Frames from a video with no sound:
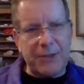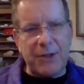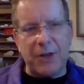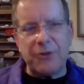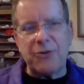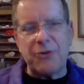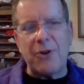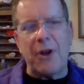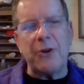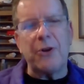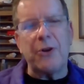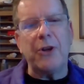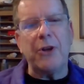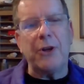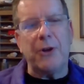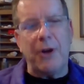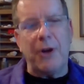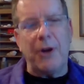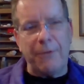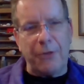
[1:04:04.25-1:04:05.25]
touched on
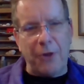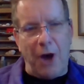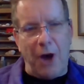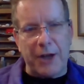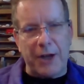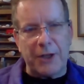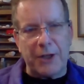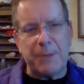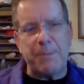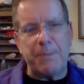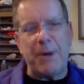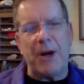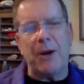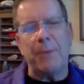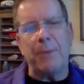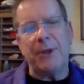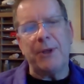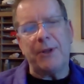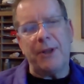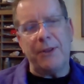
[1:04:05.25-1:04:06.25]
earlier of thought
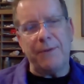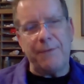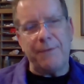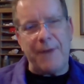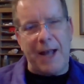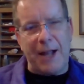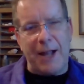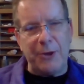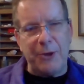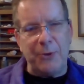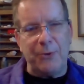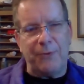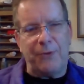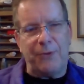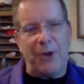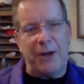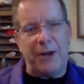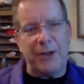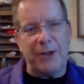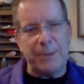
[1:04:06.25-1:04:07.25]
experiment and the value of
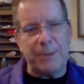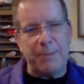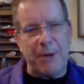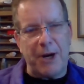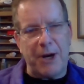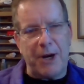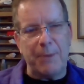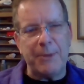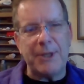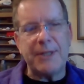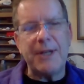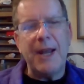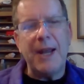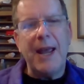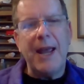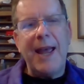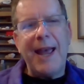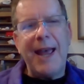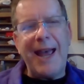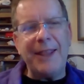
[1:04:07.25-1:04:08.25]
thought experiments.
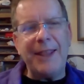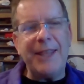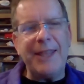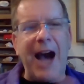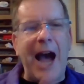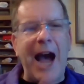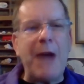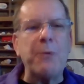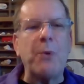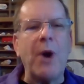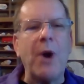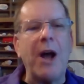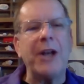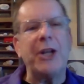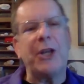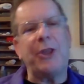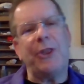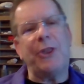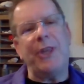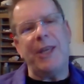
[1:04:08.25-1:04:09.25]
And the
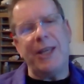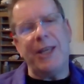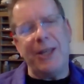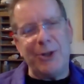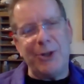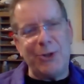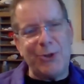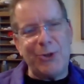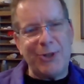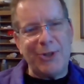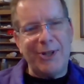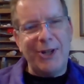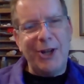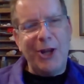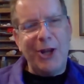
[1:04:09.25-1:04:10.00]
ironic thing is,